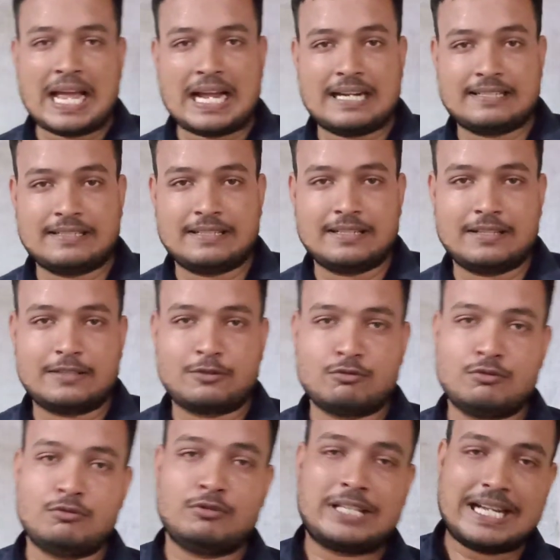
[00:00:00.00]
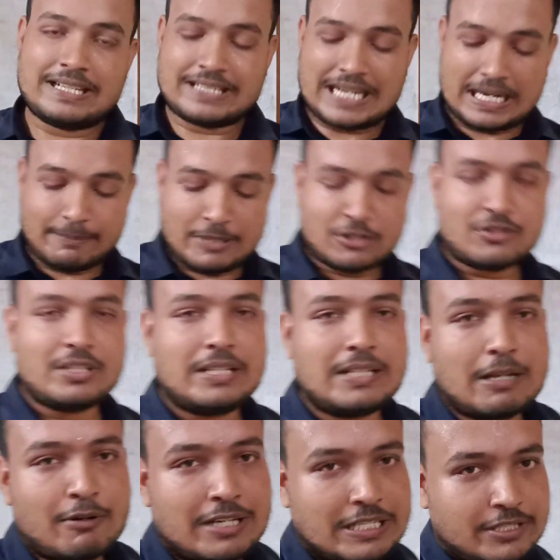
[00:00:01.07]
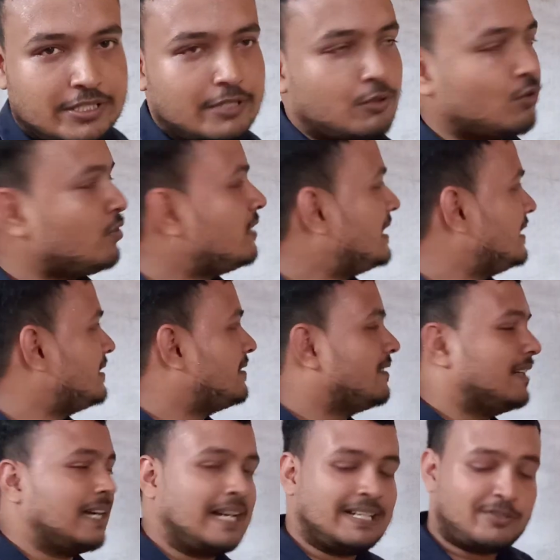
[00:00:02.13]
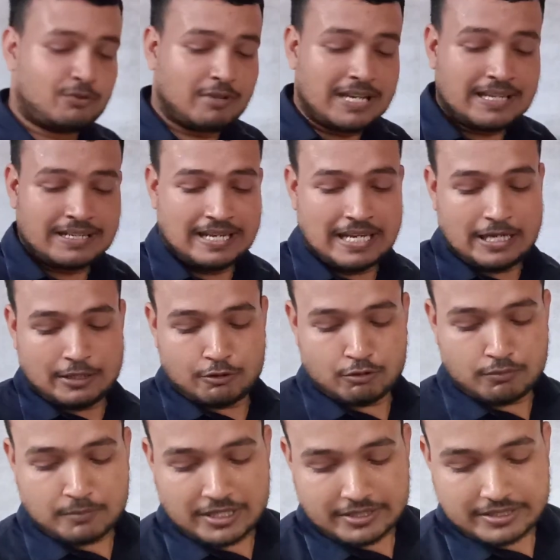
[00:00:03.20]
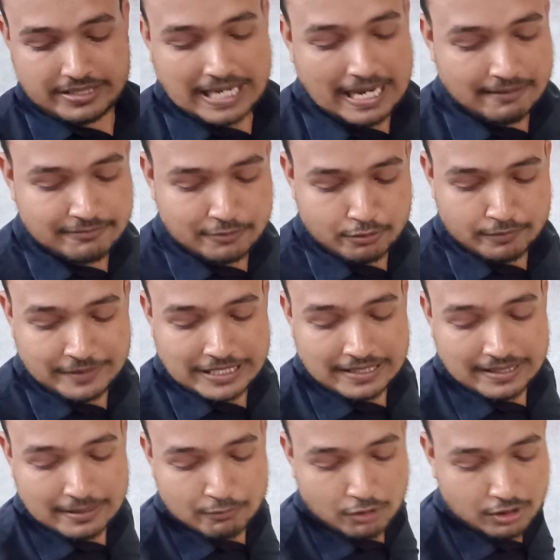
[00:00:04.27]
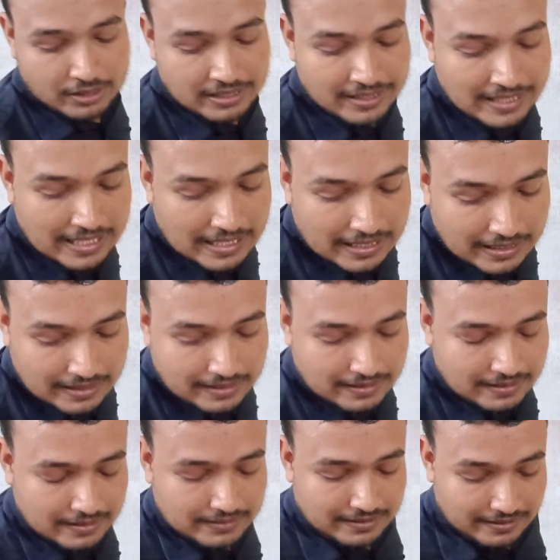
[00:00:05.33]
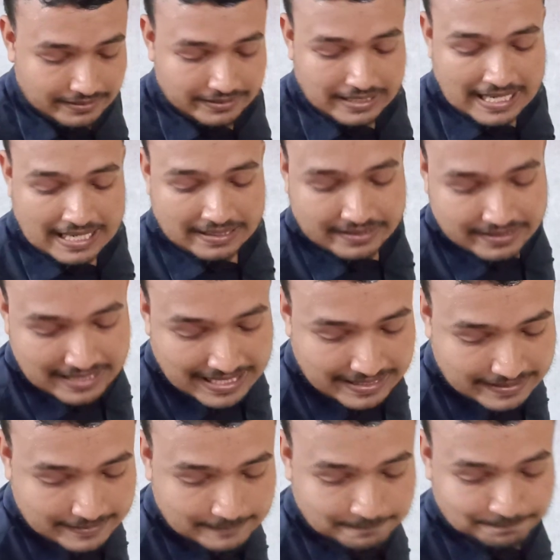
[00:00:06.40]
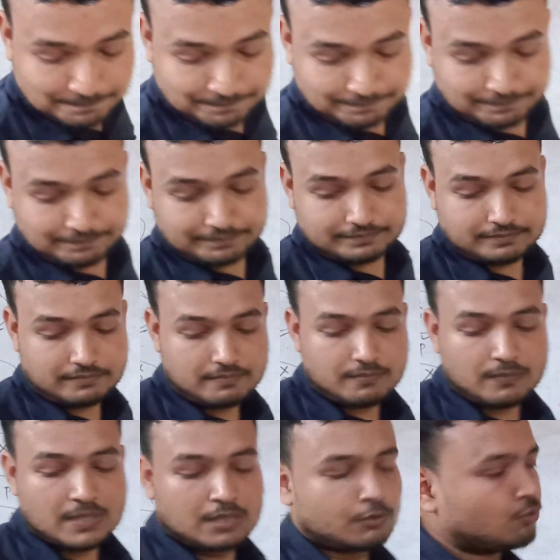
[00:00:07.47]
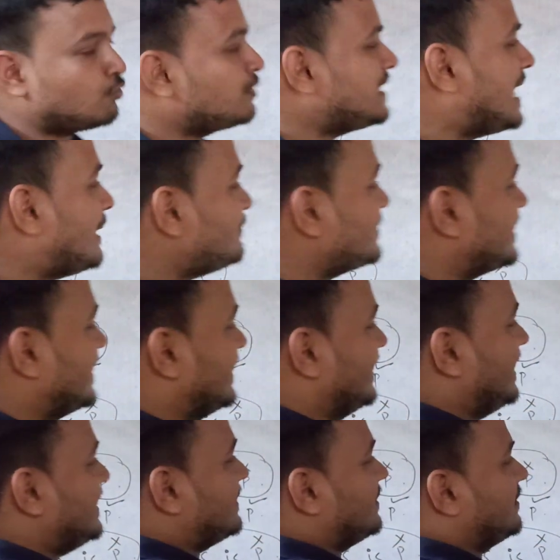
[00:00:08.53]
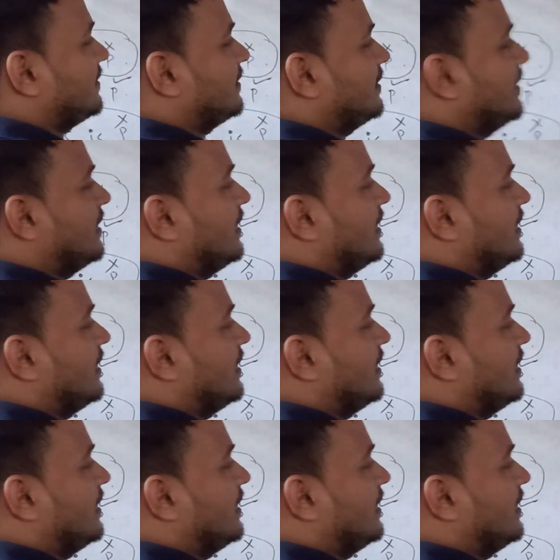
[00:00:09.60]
And to get admission in our institute, that is the R Square, you must have to be what? Contact, right? To Shyam Sir, right?